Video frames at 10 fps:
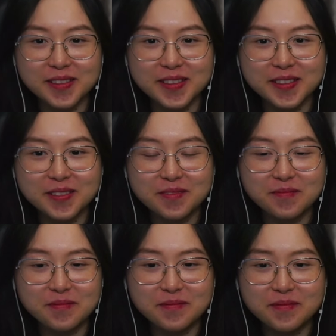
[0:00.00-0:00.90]

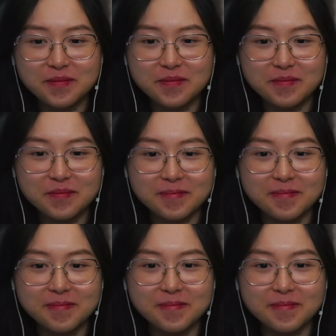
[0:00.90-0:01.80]

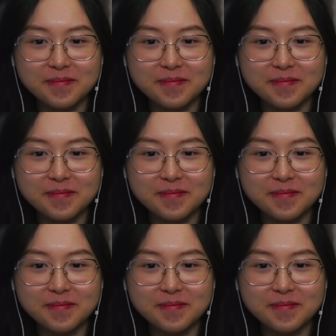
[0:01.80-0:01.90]
(no one is talking)